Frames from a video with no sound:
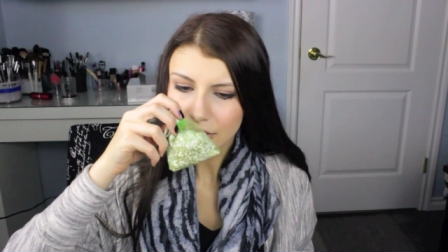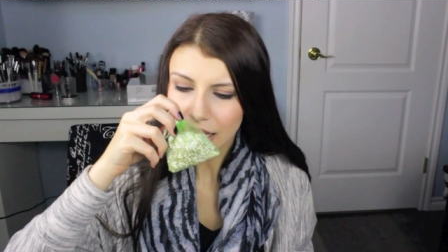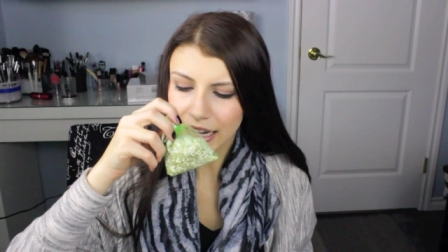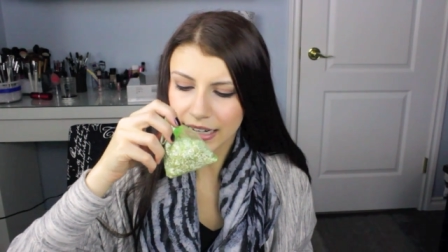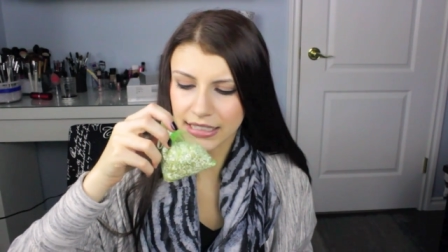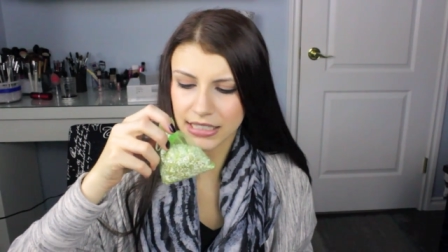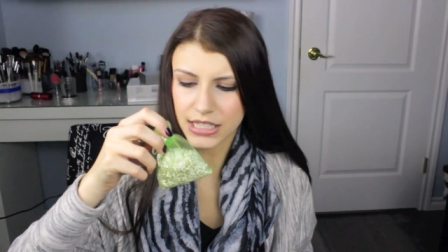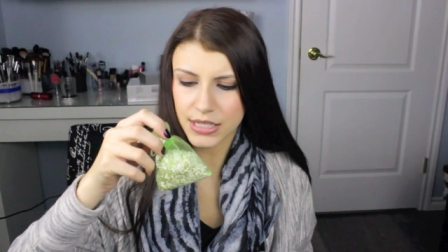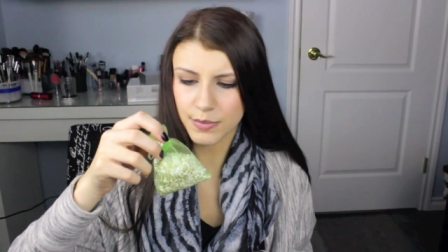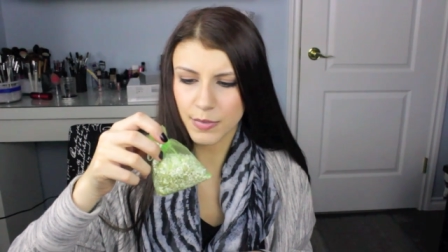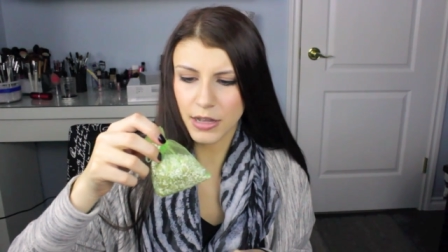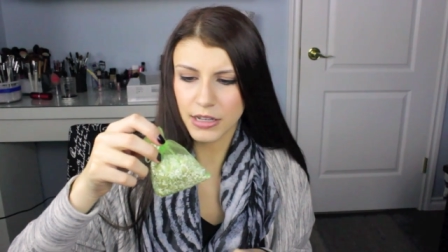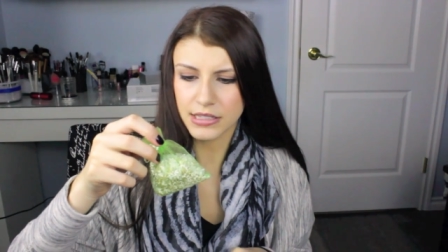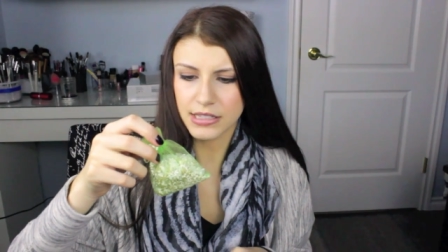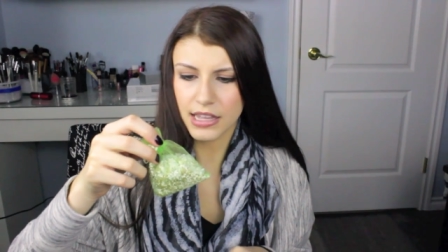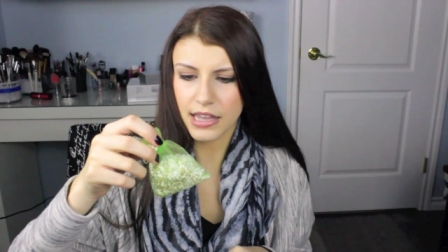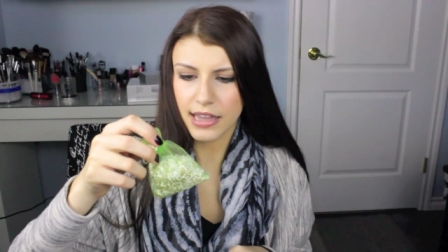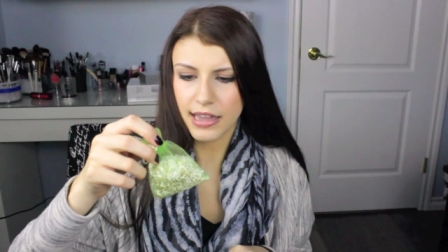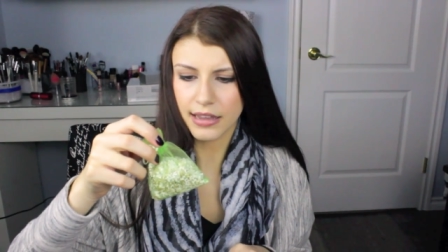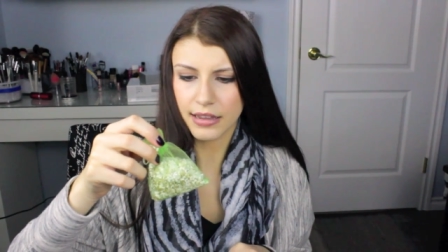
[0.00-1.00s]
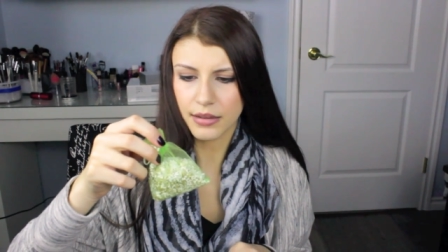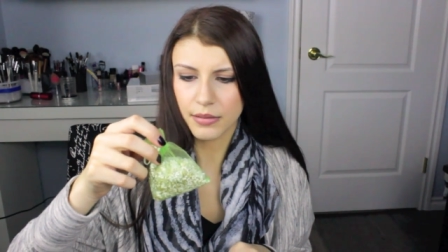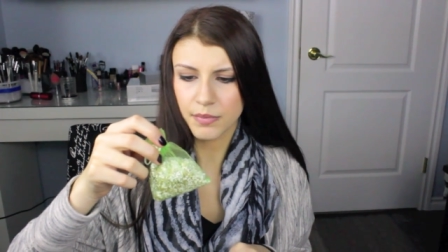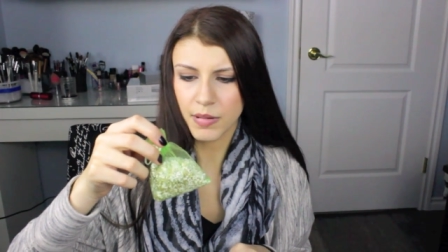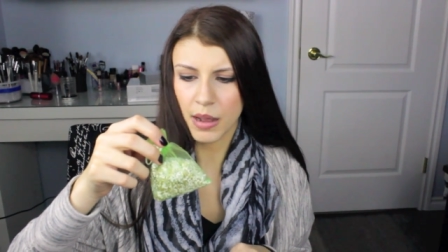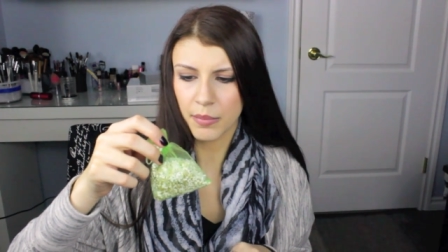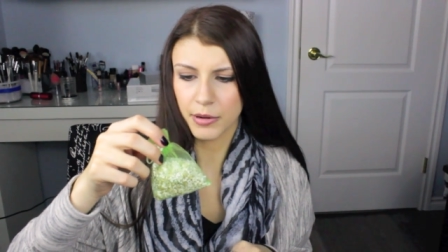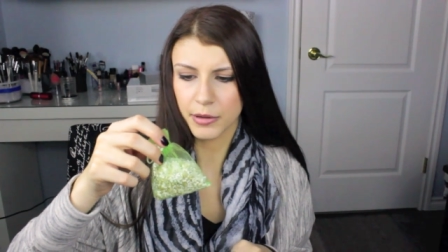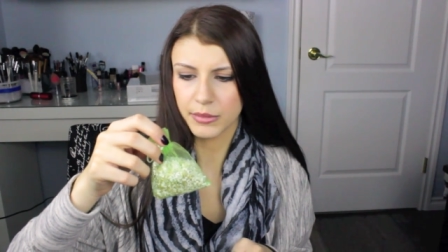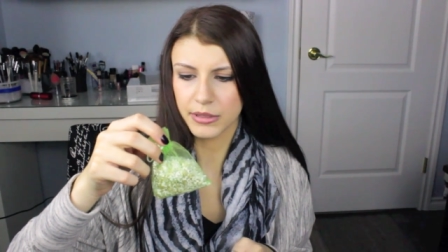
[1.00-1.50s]
And it smells like
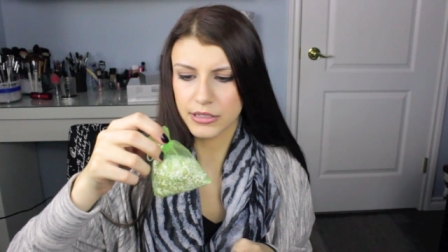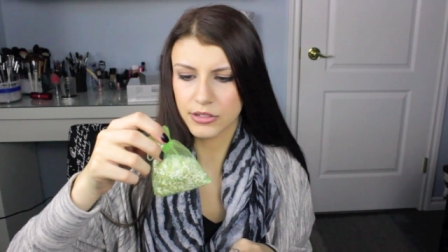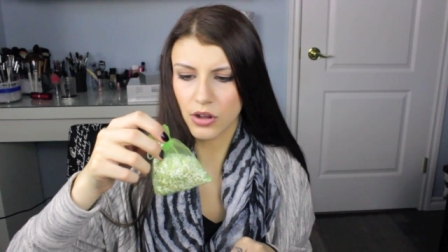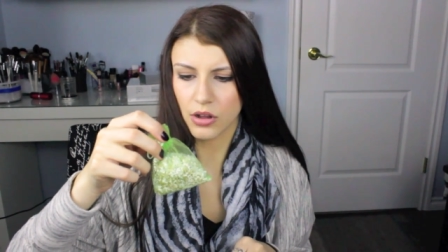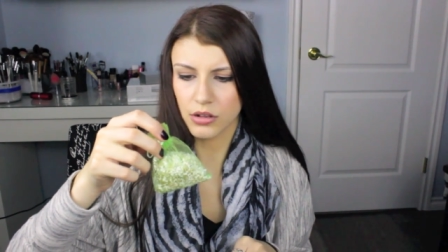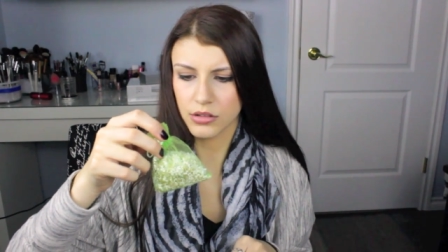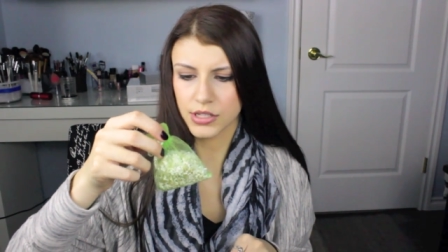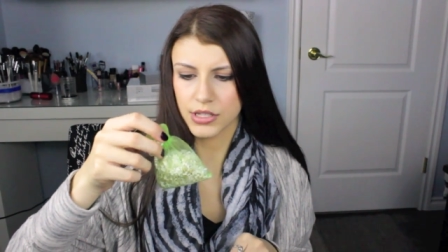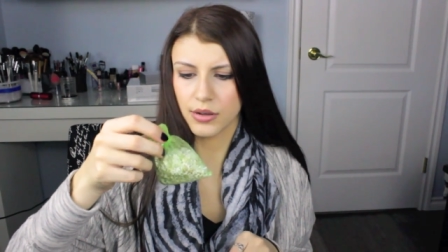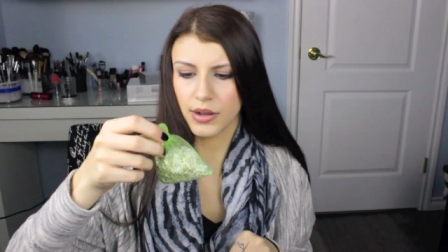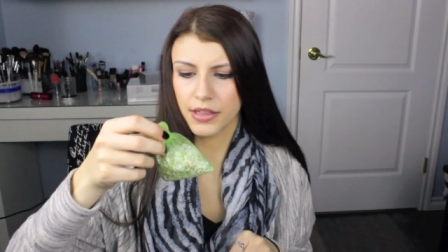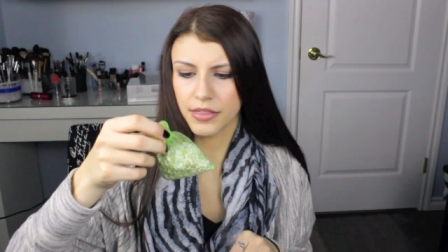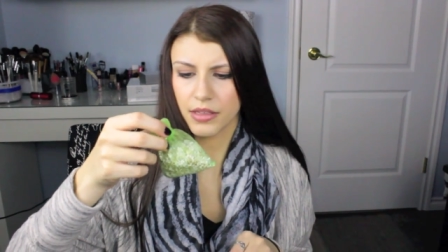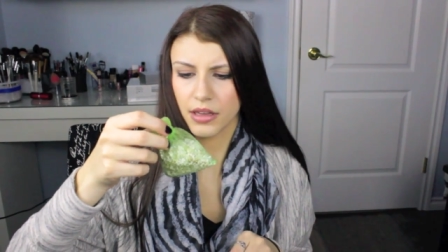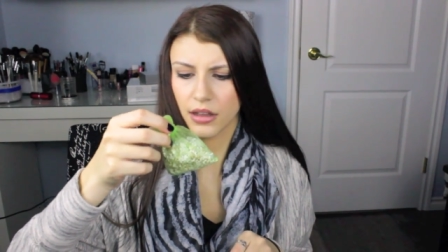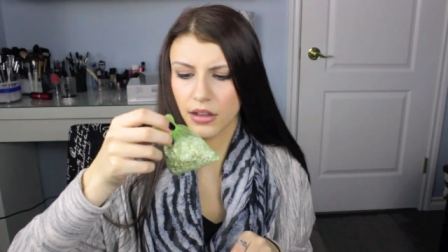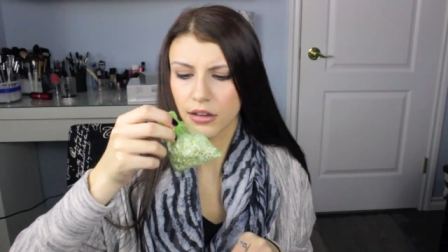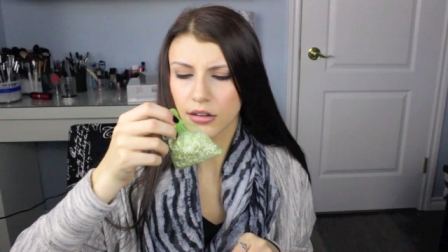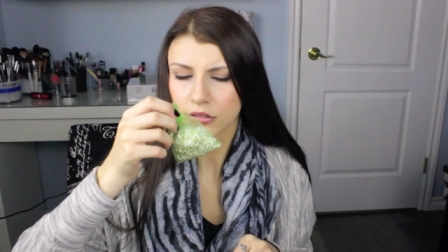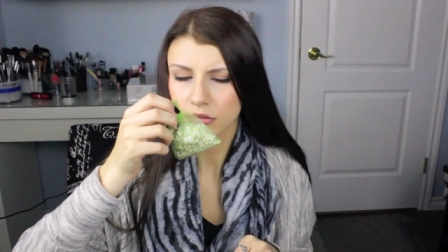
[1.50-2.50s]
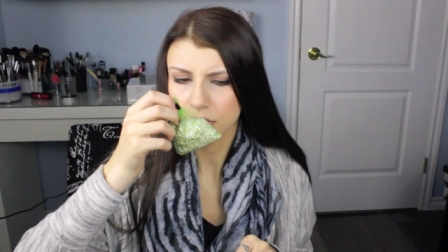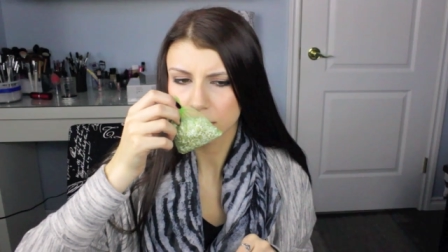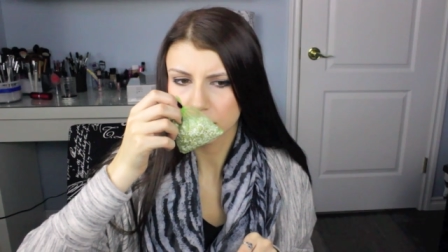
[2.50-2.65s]
peppermint also, I think.